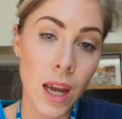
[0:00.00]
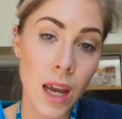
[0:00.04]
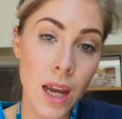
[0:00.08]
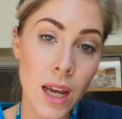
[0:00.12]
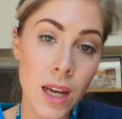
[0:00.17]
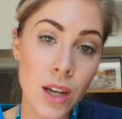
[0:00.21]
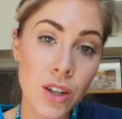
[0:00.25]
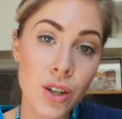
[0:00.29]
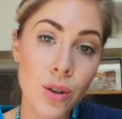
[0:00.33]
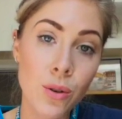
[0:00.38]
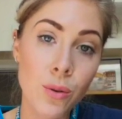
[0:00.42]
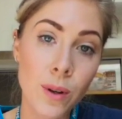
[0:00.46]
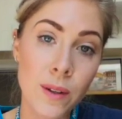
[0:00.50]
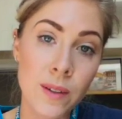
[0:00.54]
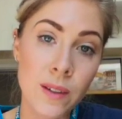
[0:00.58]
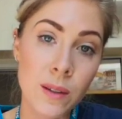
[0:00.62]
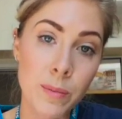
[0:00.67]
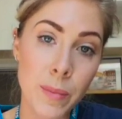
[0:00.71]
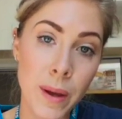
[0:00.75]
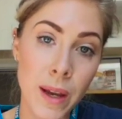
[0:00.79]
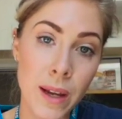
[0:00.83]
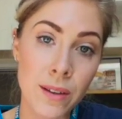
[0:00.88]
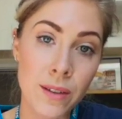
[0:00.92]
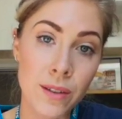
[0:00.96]
Issue a
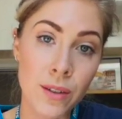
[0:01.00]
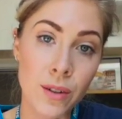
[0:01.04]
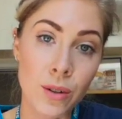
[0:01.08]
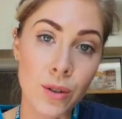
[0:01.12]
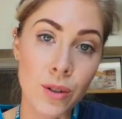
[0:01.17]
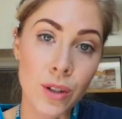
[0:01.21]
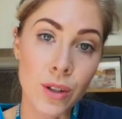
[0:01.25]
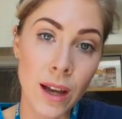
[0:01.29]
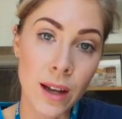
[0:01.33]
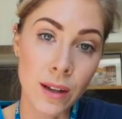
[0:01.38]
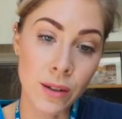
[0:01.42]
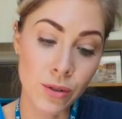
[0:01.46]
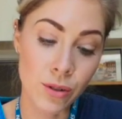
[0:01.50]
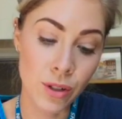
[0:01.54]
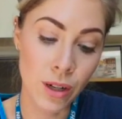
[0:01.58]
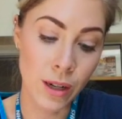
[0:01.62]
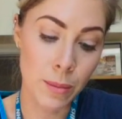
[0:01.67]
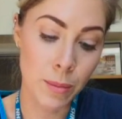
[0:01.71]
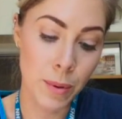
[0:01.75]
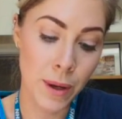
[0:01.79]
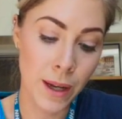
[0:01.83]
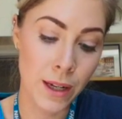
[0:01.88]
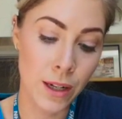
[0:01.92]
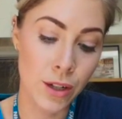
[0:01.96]
spacer to elderly
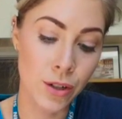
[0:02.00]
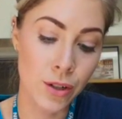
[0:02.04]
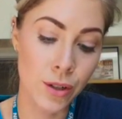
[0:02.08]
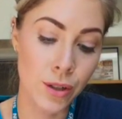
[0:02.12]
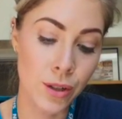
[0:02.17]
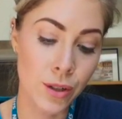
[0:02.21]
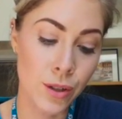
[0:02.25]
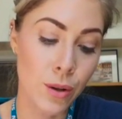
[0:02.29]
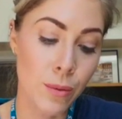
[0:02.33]
patients